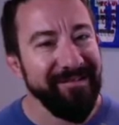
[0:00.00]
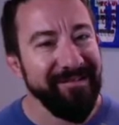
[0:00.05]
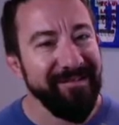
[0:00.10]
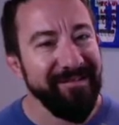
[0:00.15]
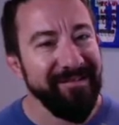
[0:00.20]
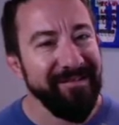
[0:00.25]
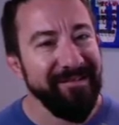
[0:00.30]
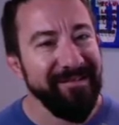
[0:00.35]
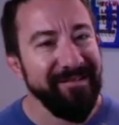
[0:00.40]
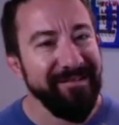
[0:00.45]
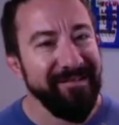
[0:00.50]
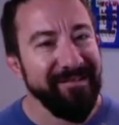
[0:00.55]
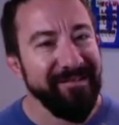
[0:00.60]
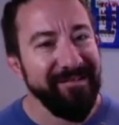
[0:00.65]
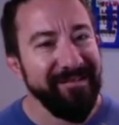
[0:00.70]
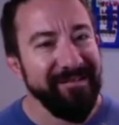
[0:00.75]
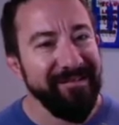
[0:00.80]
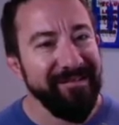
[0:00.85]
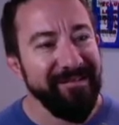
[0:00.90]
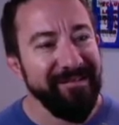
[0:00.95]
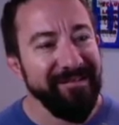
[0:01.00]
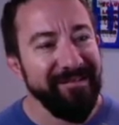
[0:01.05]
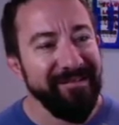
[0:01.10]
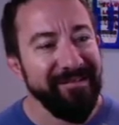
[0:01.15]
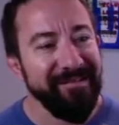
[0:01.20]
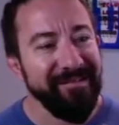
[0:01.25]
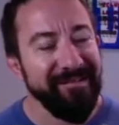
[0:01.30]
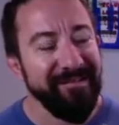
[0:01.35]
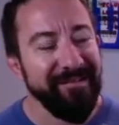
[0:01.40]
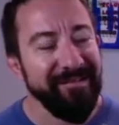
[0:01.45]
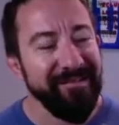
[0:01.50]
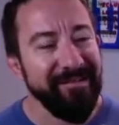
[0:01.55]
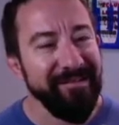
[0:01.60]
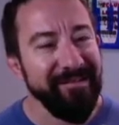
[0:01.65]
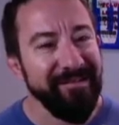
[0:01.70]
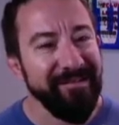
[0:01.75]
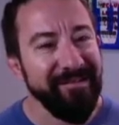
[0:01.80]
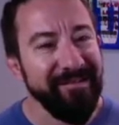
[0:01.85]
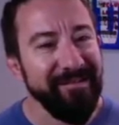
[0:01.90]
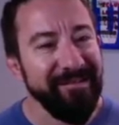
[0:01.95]

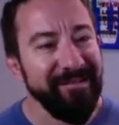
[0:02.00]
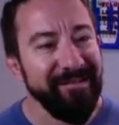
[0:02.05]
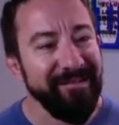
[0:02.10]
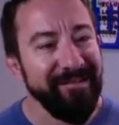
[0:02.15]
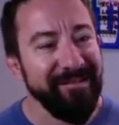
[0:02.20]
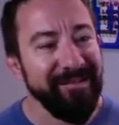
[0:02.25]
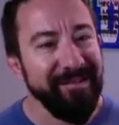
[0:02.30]
This person isn't speaking.